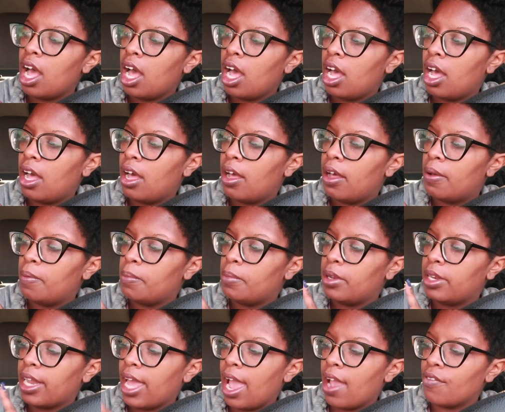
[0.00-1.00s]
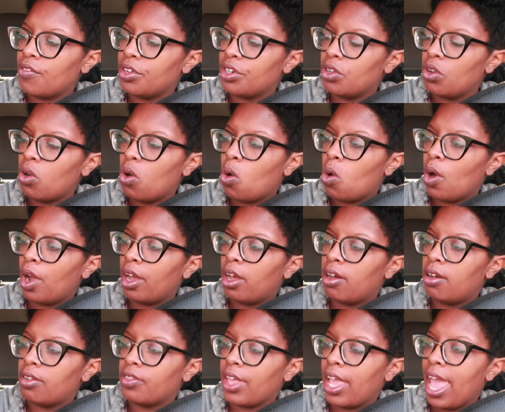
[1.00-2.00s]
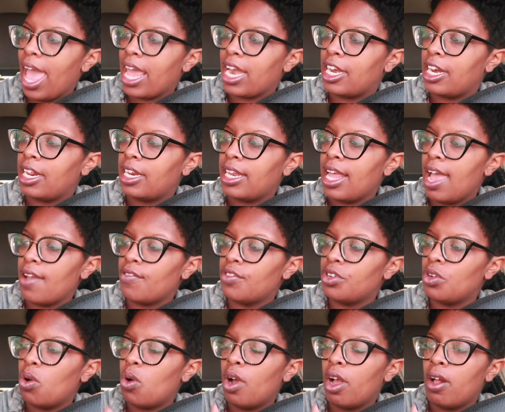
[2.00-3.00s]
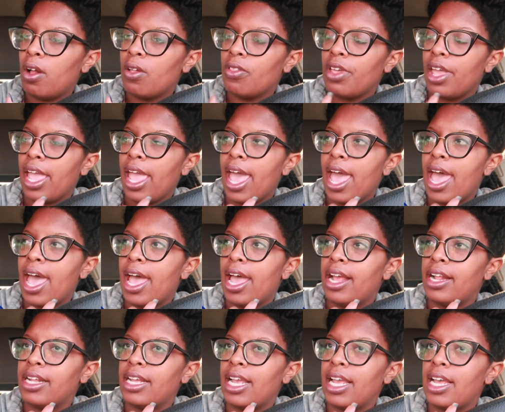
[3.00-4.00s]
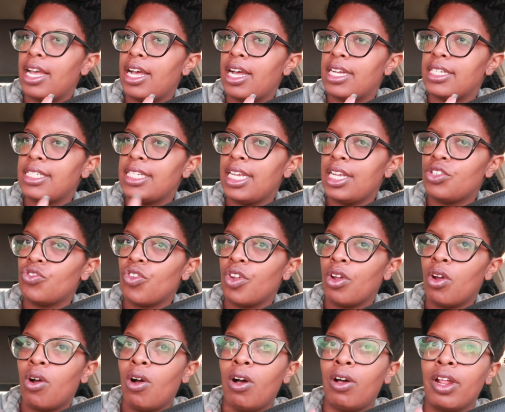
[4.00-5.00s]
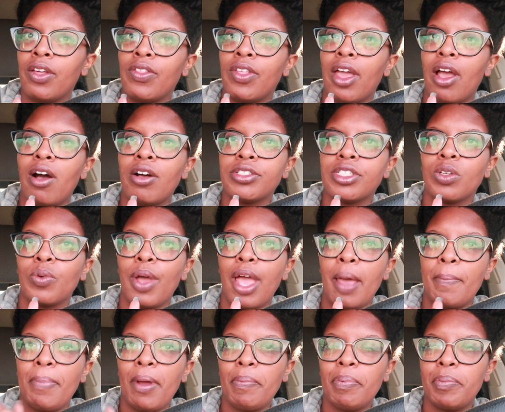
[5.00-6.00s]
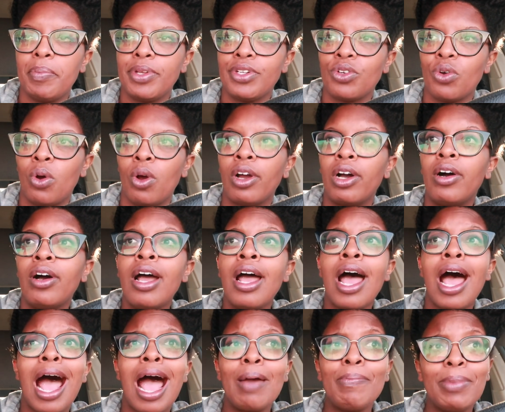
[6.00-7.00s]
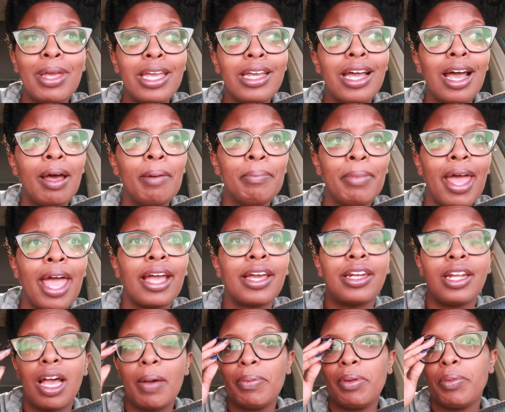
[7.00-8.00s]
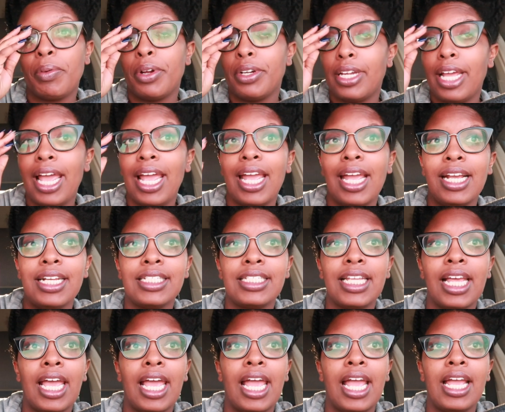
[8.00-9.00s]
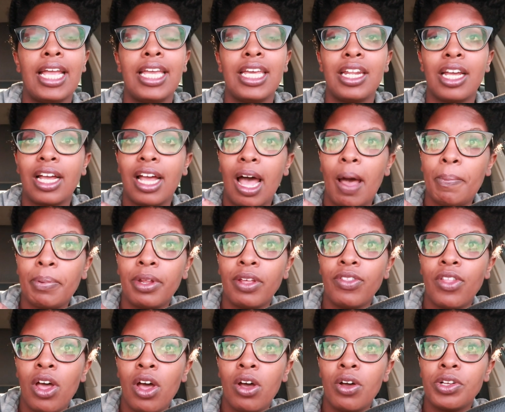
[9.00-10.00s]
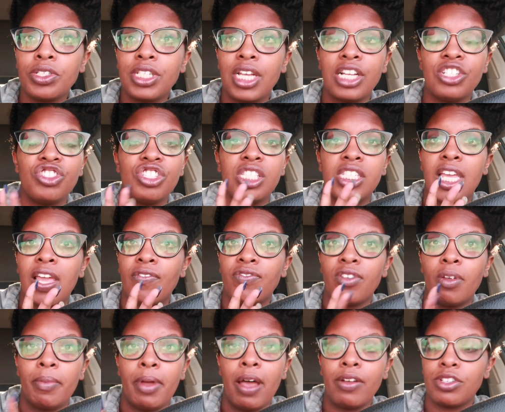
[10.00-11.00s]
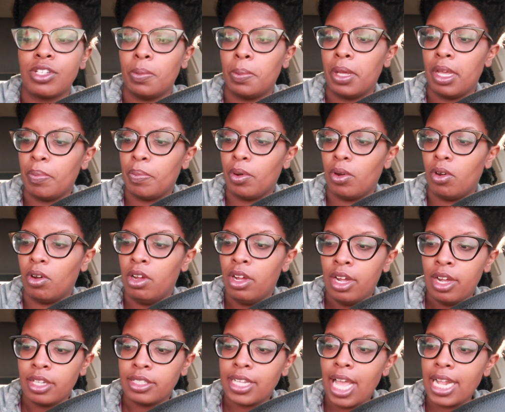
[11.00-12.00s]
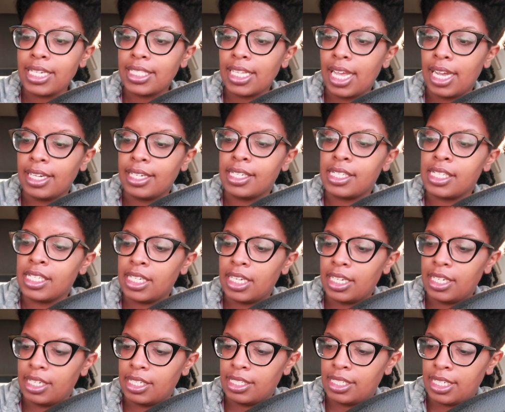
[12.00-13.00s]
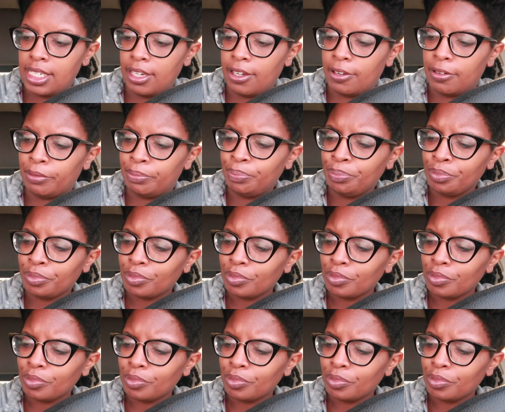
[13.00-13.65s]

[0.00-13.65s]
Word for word: um, lavender oil. They had it in lavender oil. They had uh, tea tree oil, and they also had peppermint oil. I may come back in a couple more days and get a couple of those and just gift them out to people. That's a good deal.